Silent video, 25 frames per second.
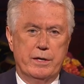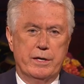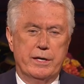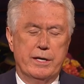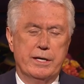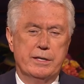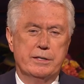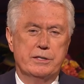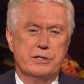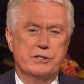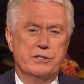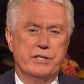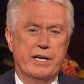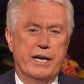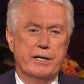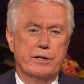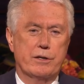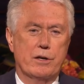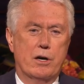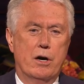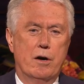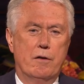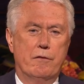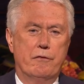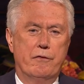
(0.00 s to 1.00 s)
instead
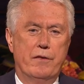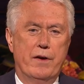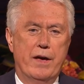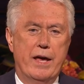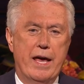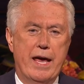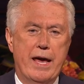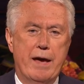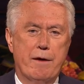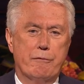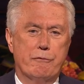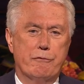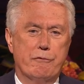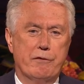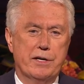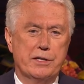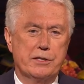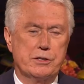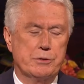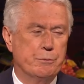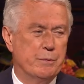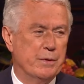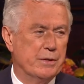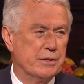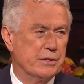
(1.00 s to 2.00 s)
of every
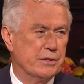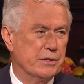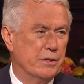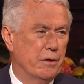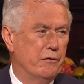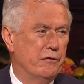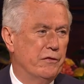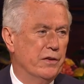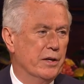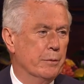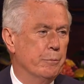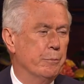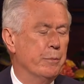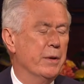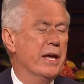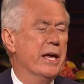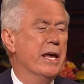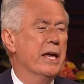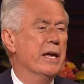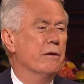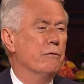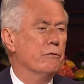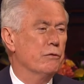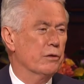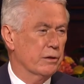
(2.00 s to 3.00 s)
specific
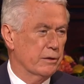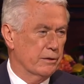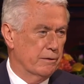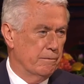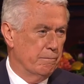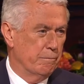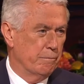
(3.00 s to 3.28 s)
behavior.